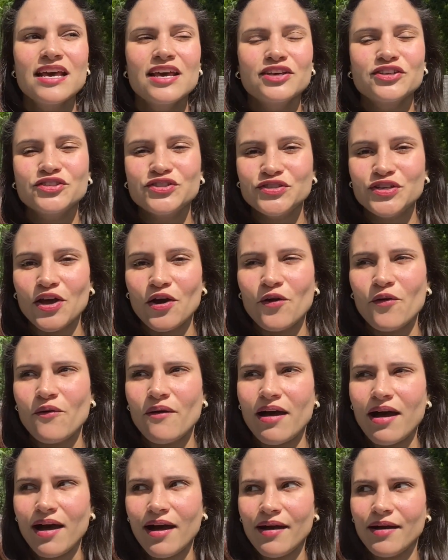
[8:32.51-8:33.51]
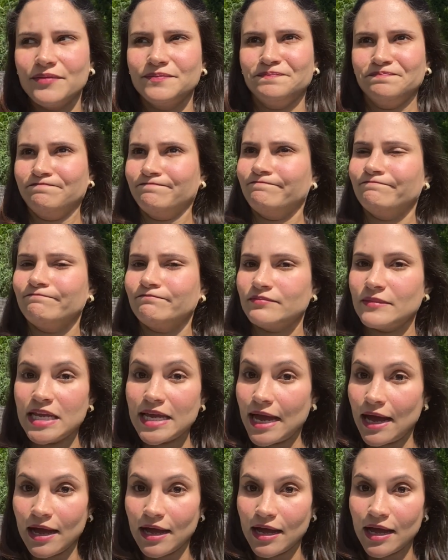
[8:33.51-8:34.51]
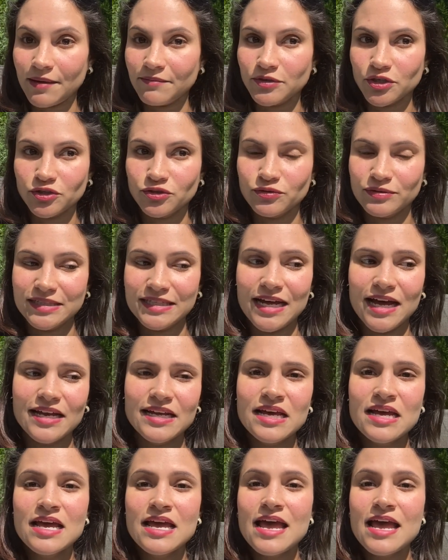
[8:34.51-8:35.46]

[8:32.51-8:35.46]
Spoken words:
So yeah, I'm not doing that.